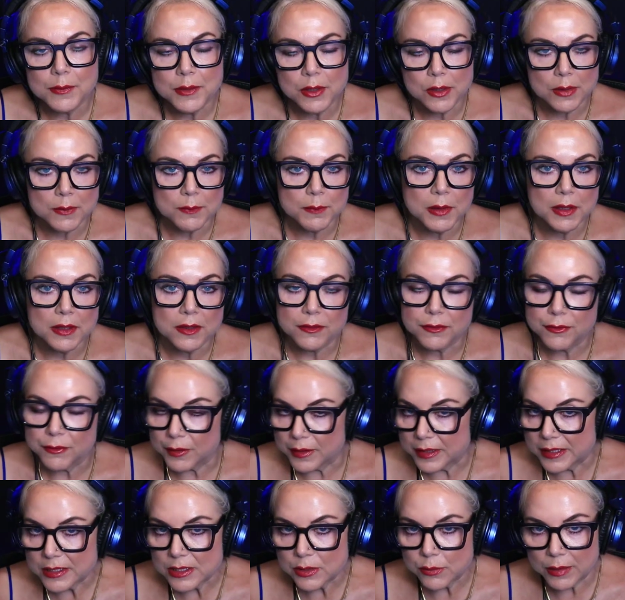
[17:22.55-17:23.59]
You can book a
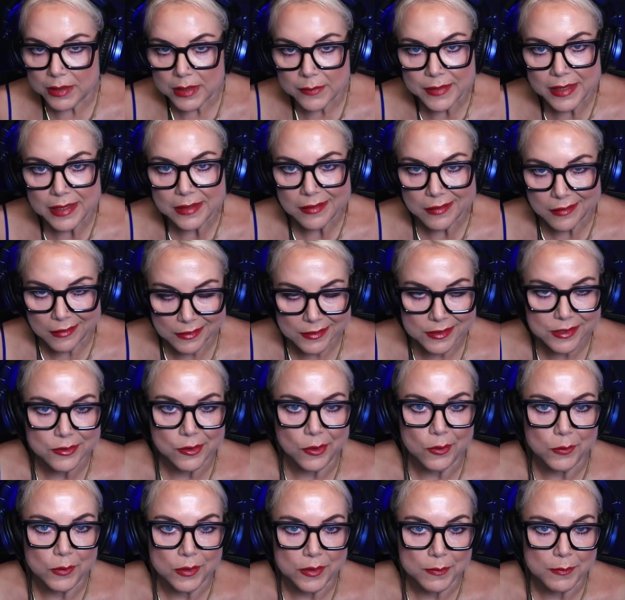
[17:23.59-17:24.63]
free 20 minute
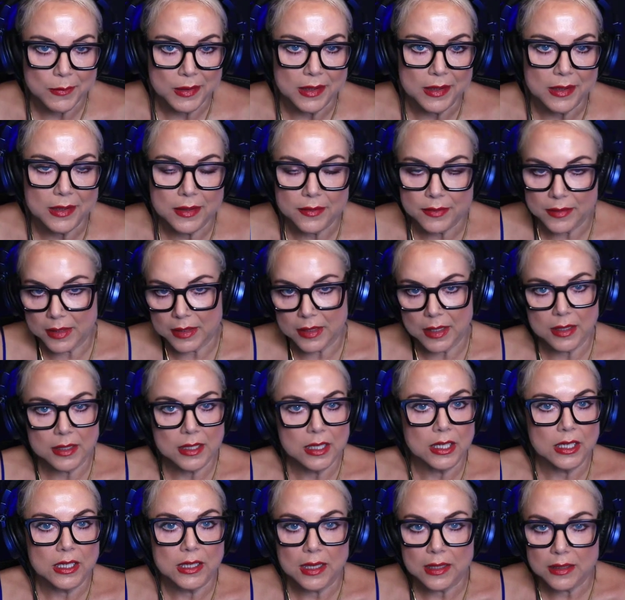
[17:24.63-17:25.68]
consult with me, and then I
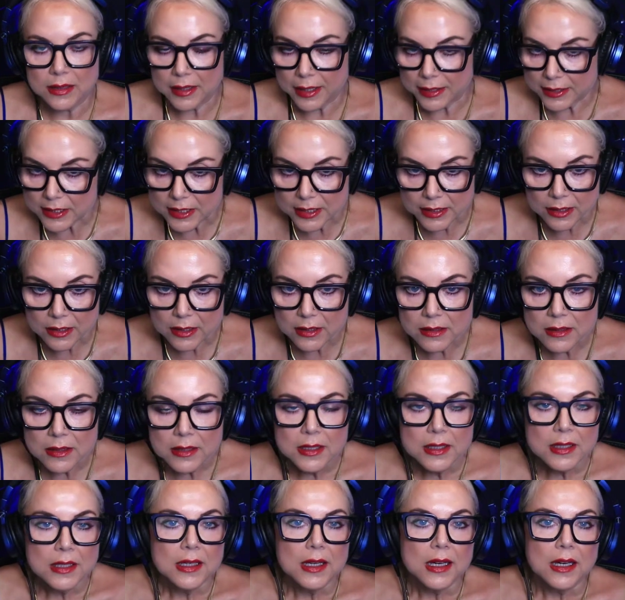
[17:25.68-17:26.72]
can get an idea
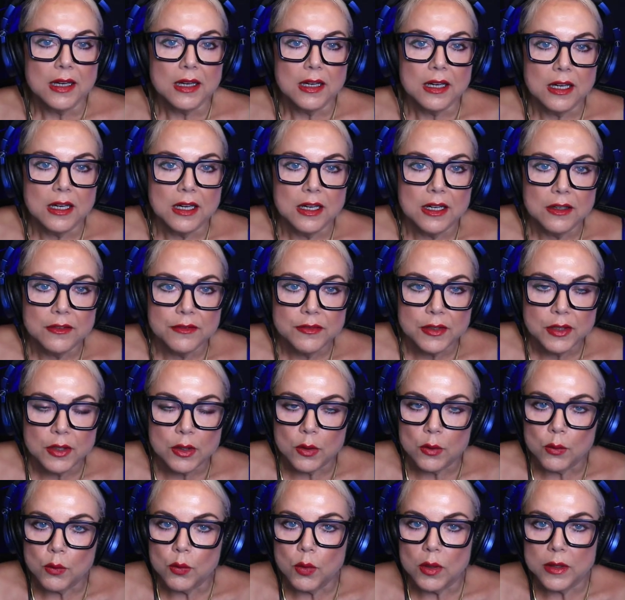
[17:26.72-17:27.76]
of, you
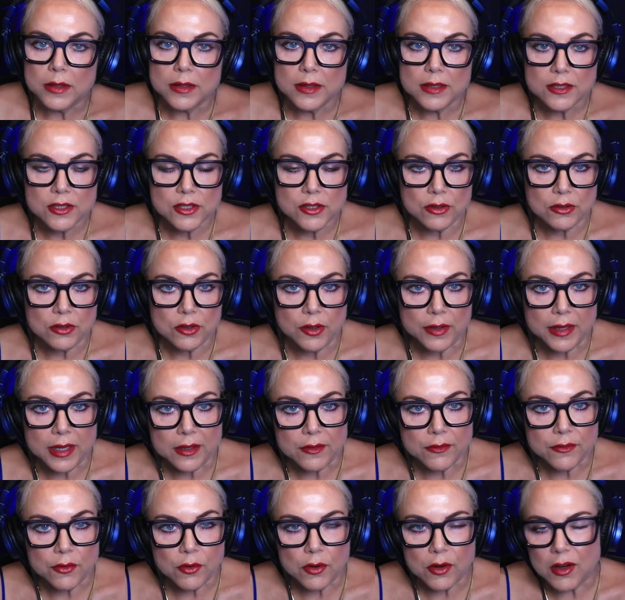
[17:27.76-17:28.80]
know, what it is you're looking
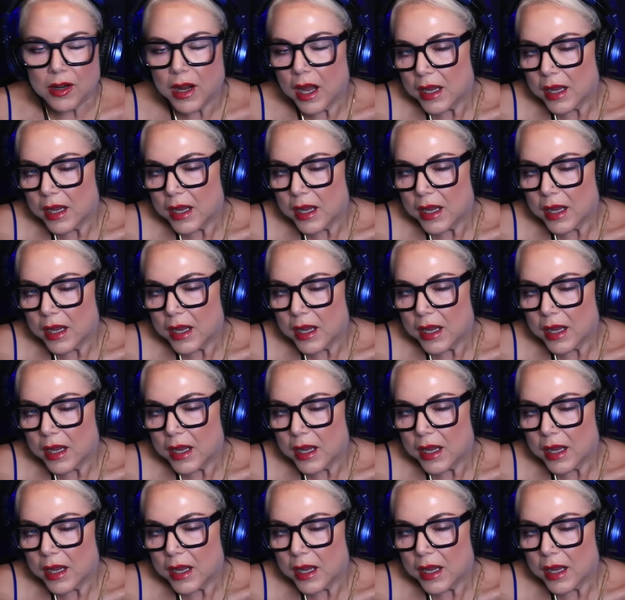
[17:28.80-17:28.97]
for.